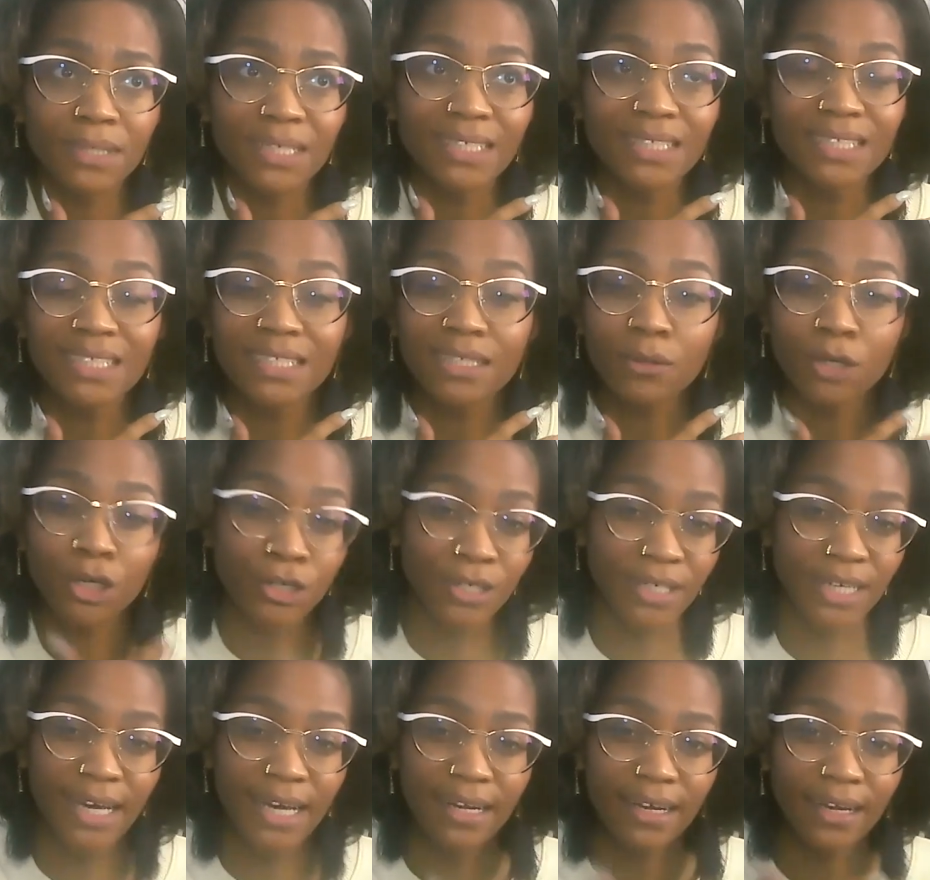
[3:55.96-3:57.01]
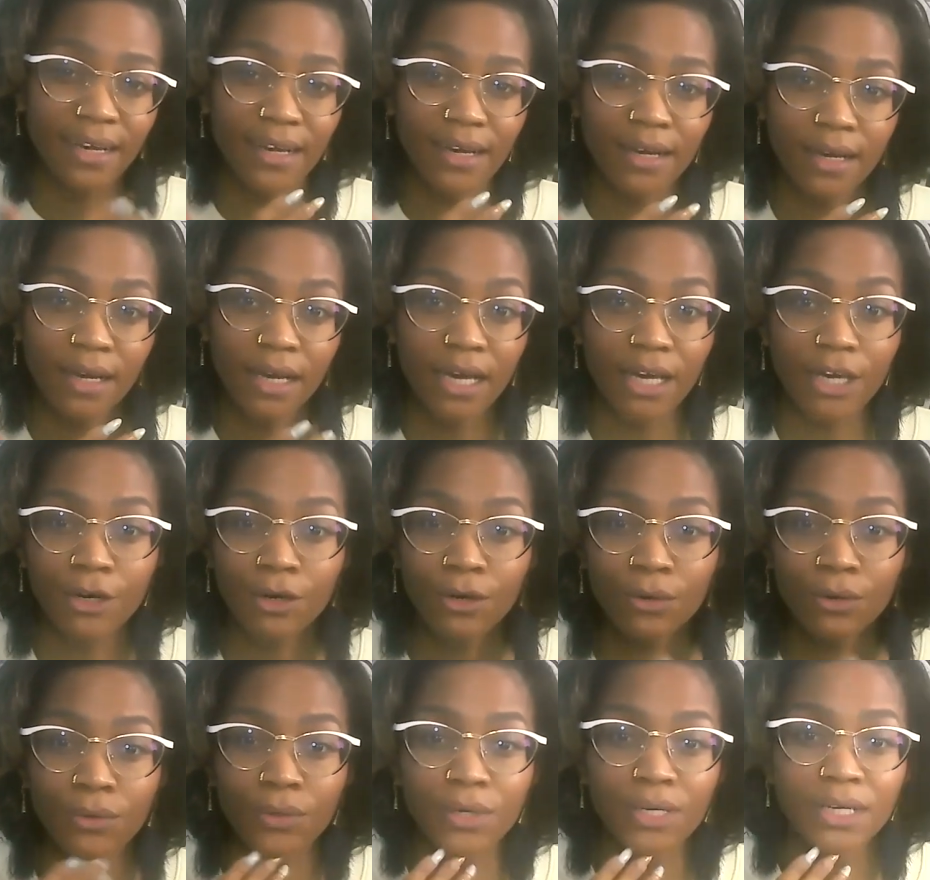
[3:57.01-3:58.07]
it's creating
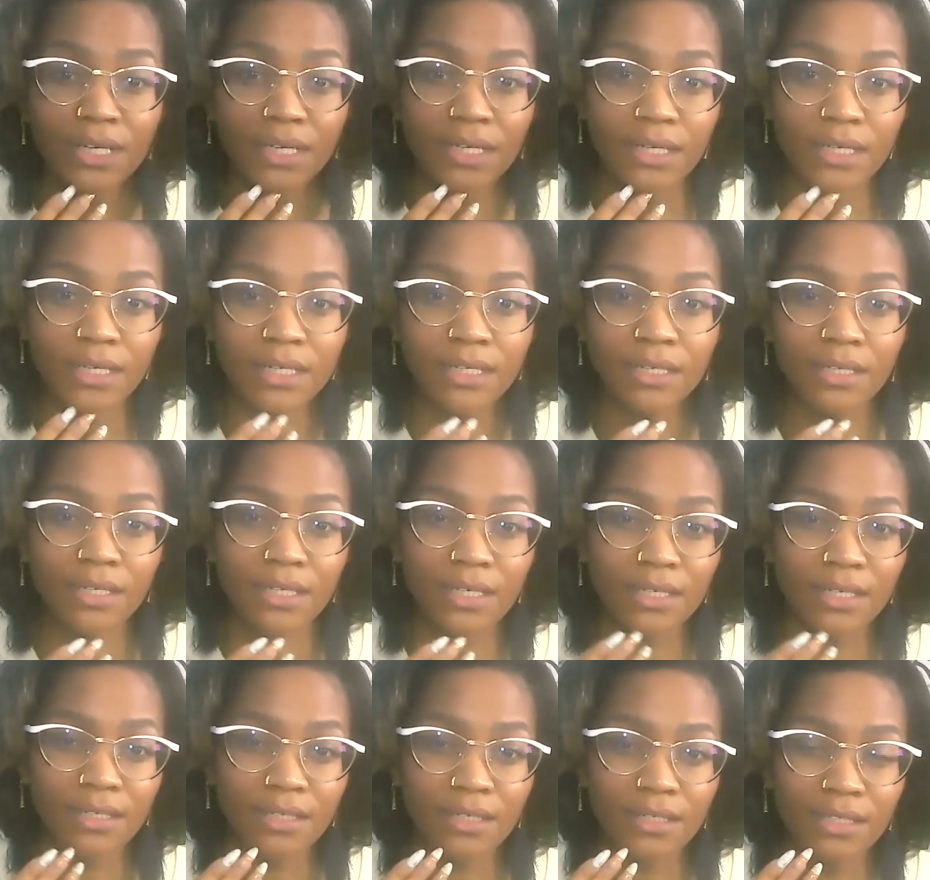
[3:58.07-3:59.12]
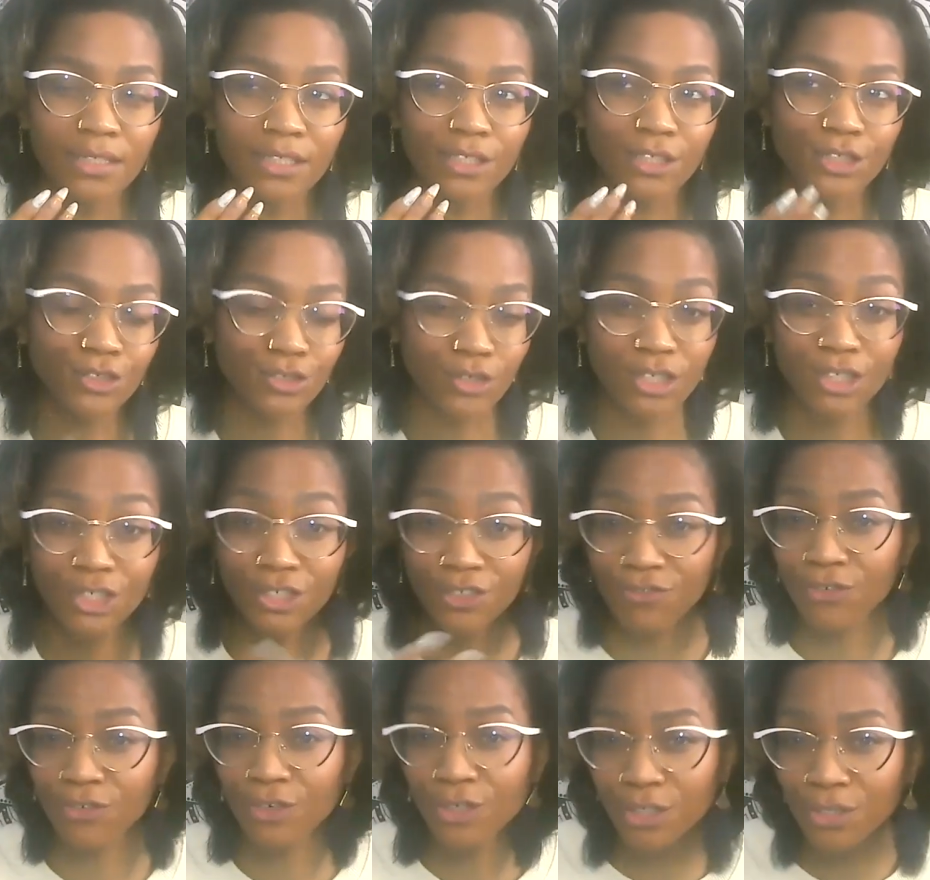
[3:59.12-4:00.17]
hell and and, and
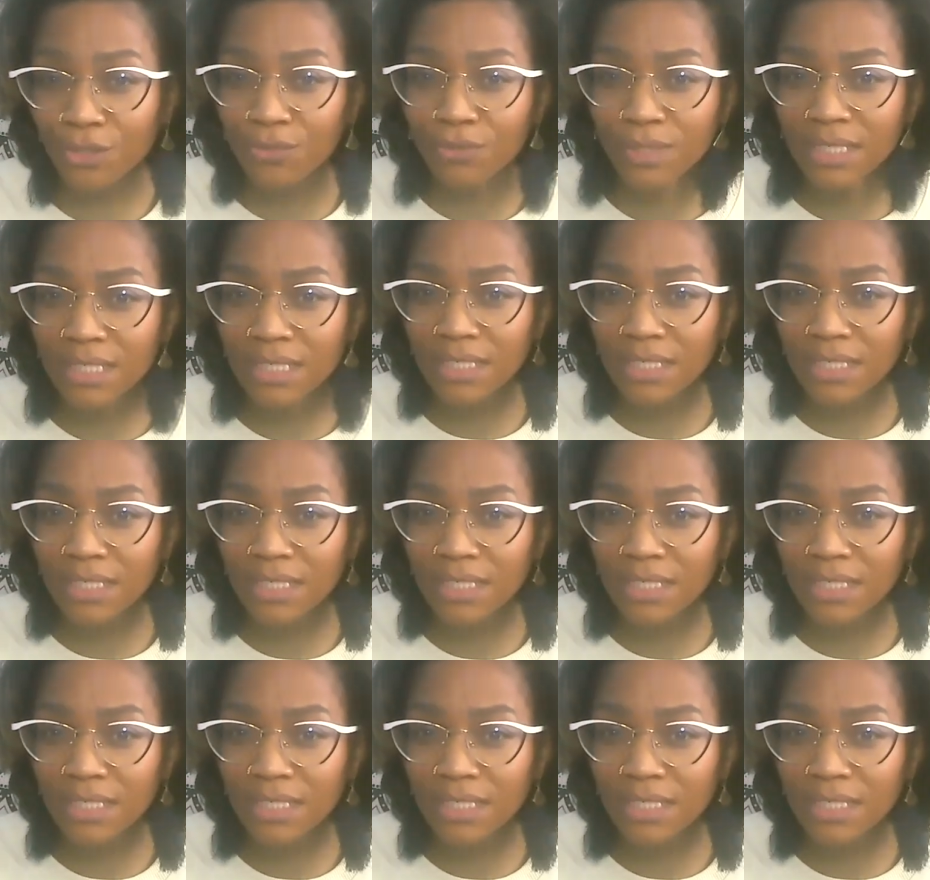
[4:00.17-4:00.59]
destruction for you